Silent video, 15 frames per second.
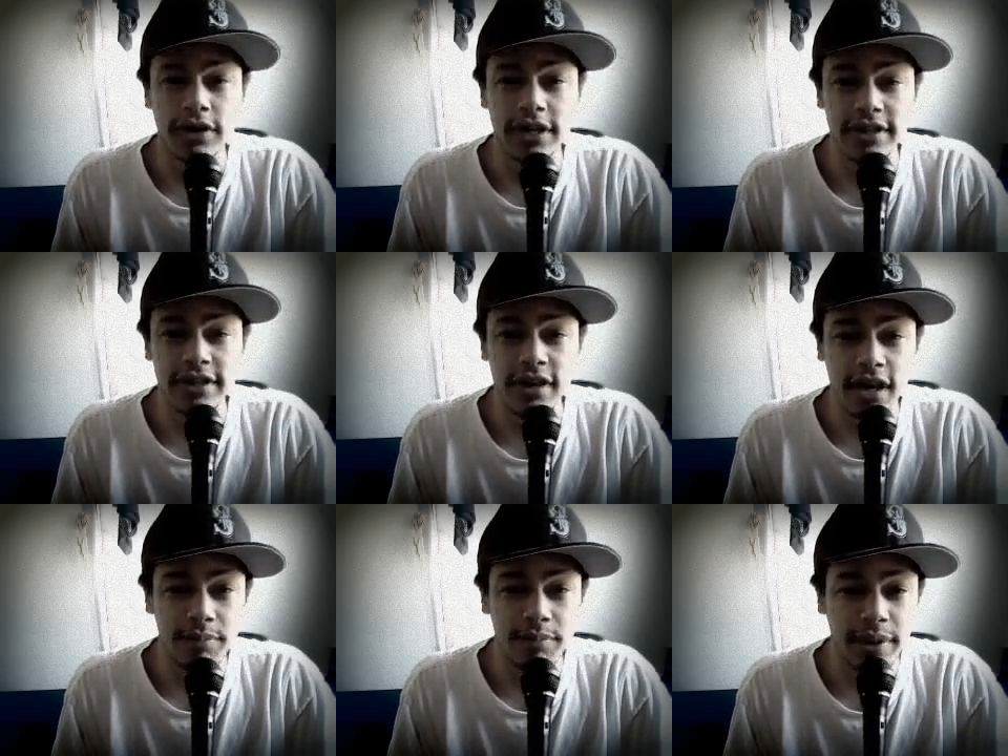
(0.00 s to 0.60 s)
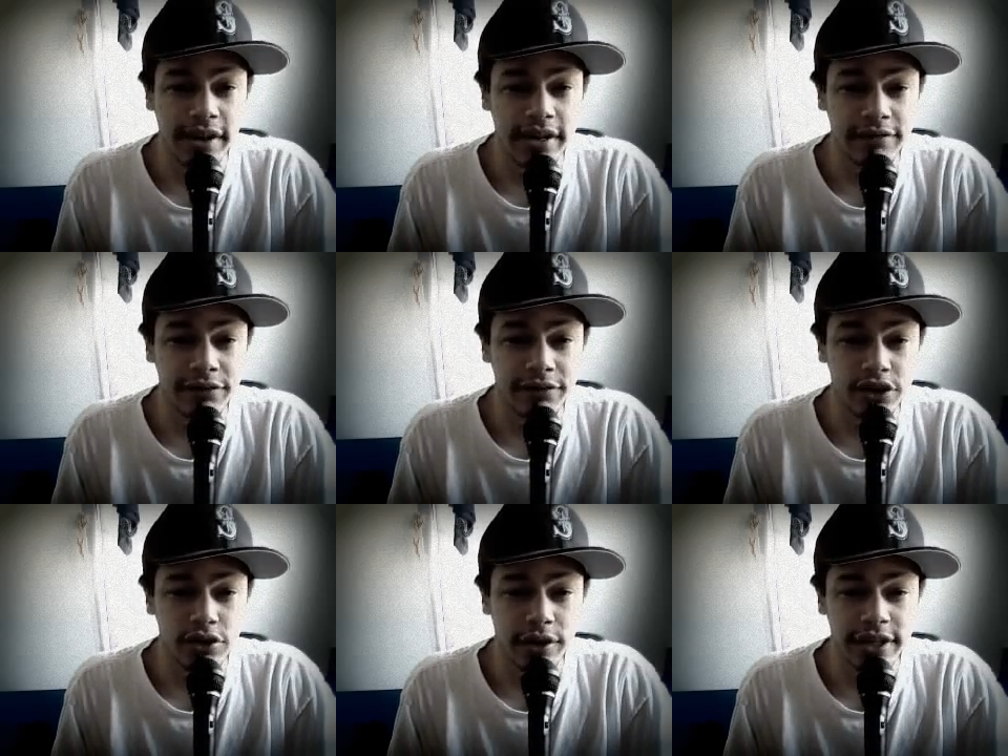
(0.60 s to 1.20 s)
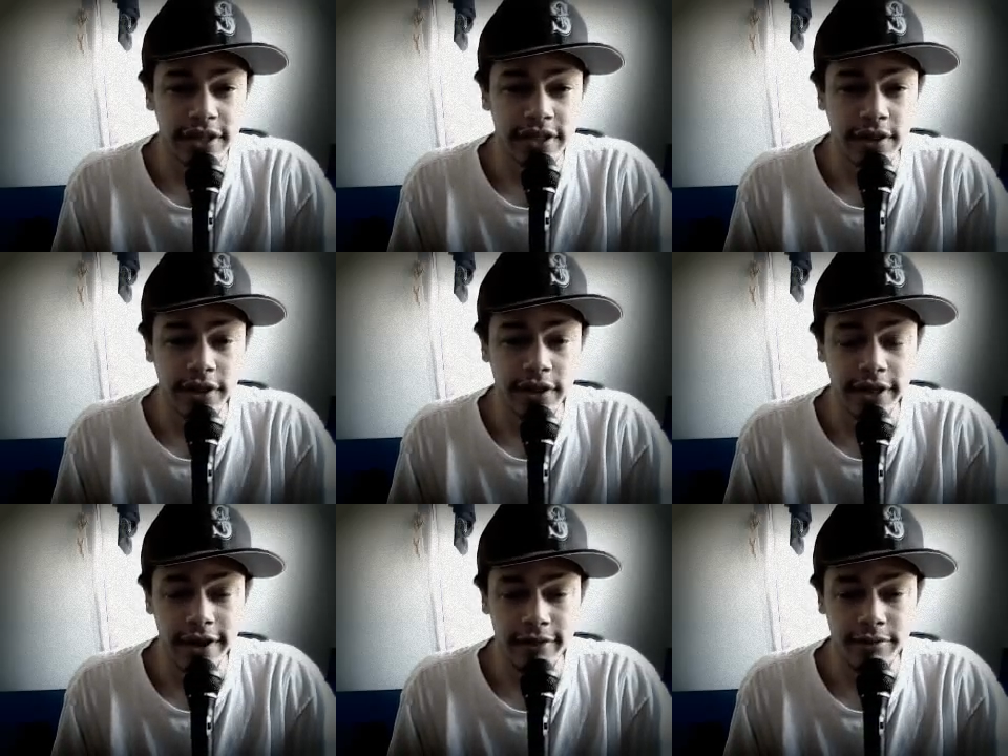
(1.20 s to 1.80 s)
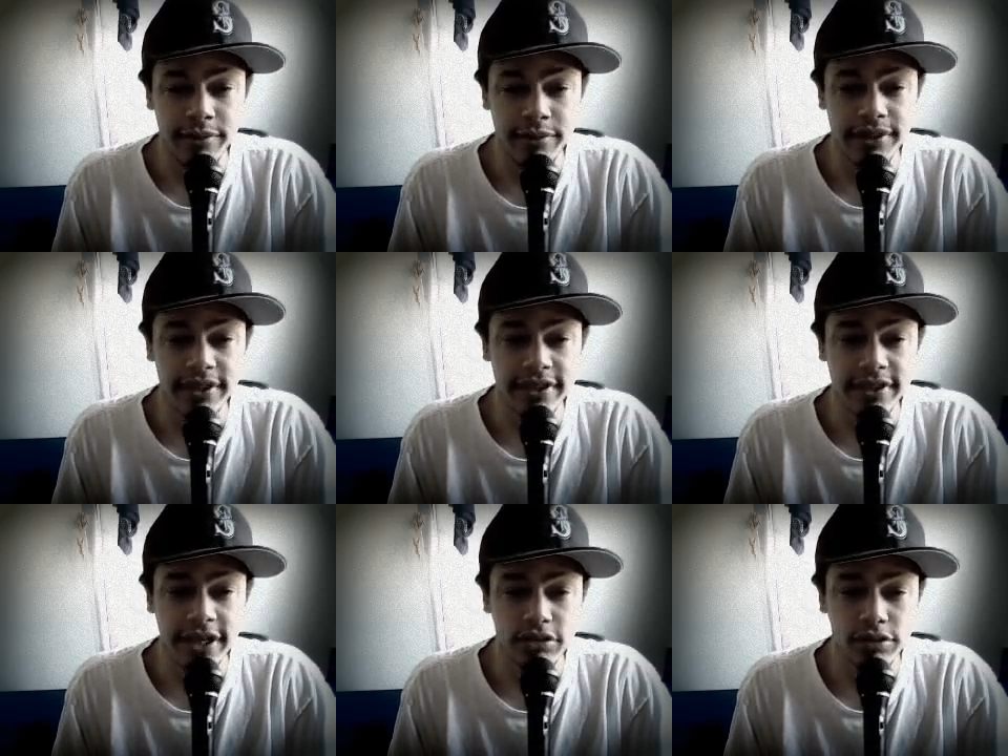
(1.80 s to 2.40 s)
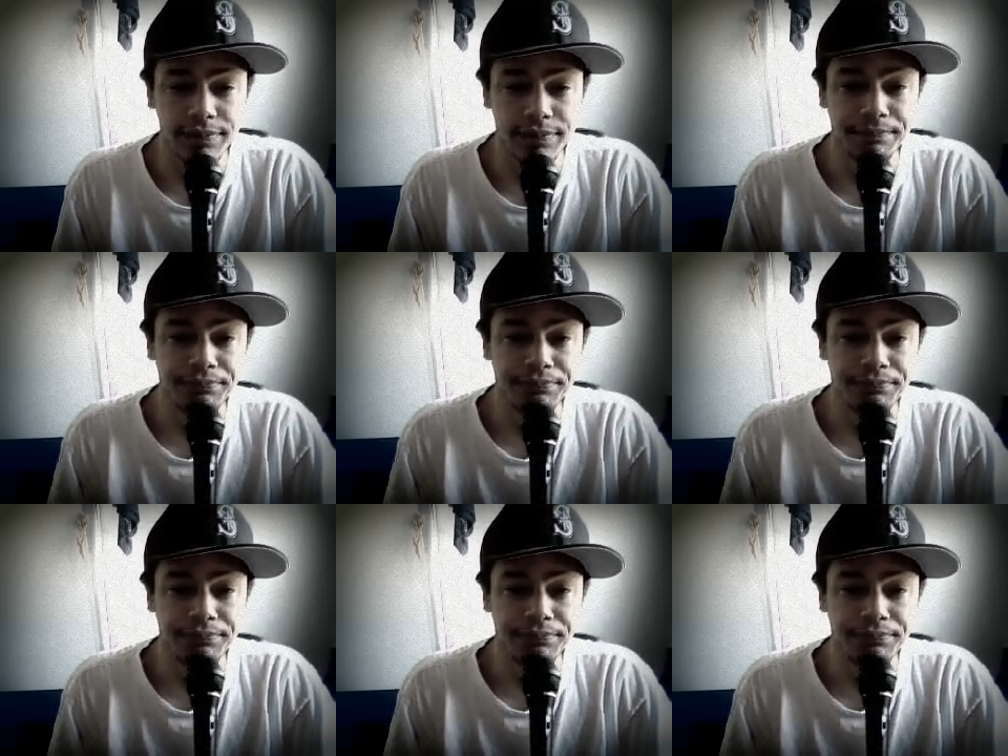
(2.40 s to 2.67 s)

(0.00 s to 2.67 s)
and they talk about infiltrating other governments, etc.